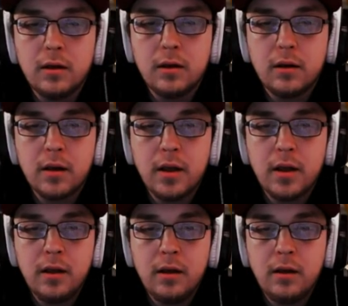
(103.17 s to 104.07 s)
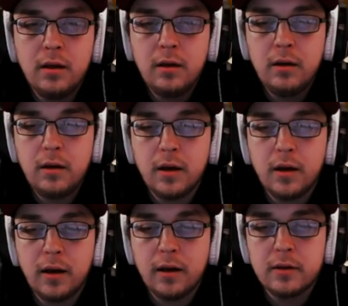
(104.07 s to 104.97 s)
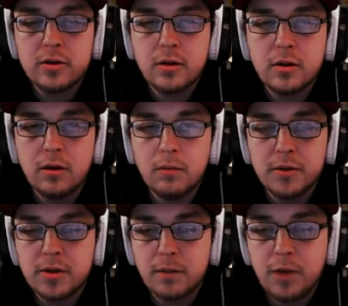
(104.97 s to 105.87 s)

And yeah, so Mr.